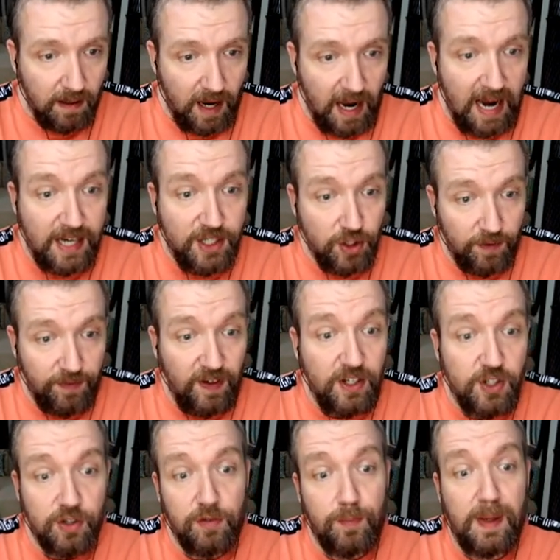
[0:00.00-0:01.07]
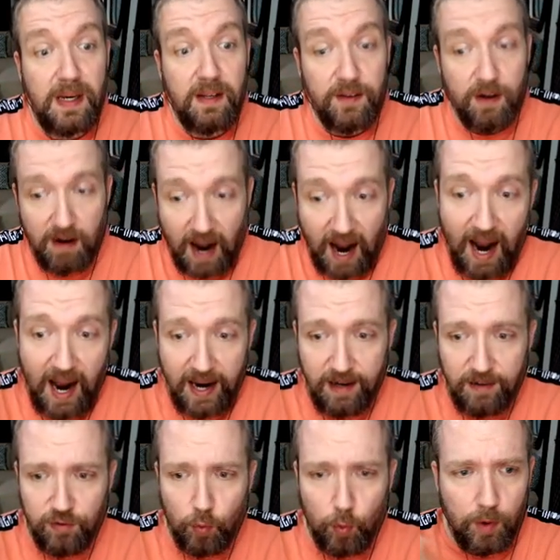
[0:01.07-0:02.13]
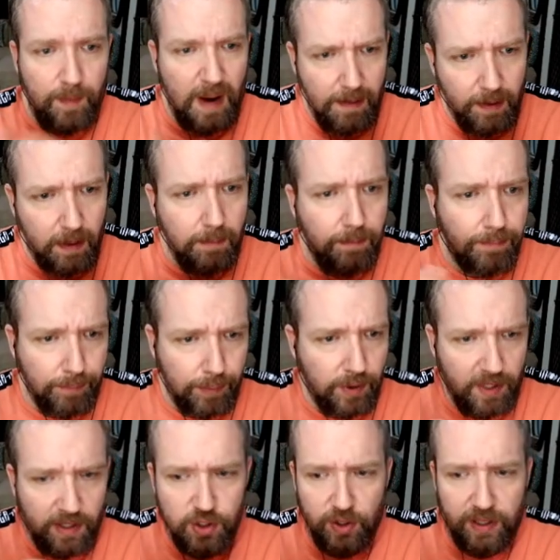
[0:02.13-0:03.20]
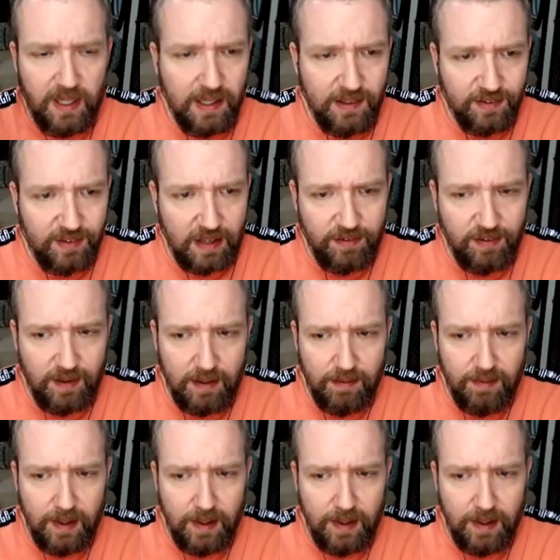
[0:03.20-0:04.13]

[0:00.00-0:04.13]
Asian features being their eyes were maybe potentially insensitive